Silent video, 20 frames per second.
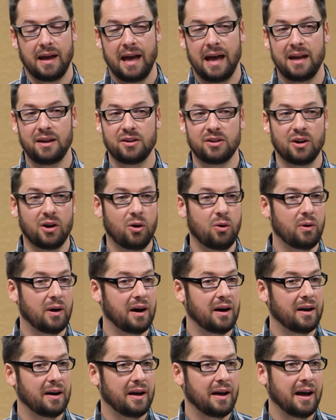Hey,
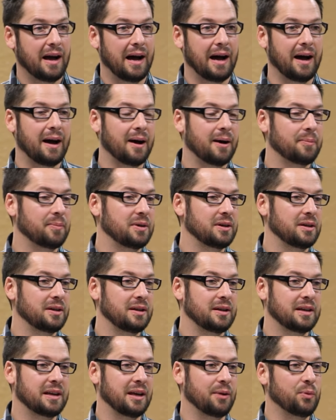
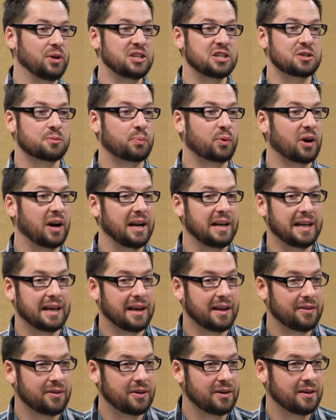can we just pray
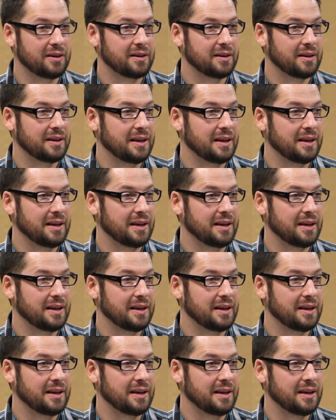together?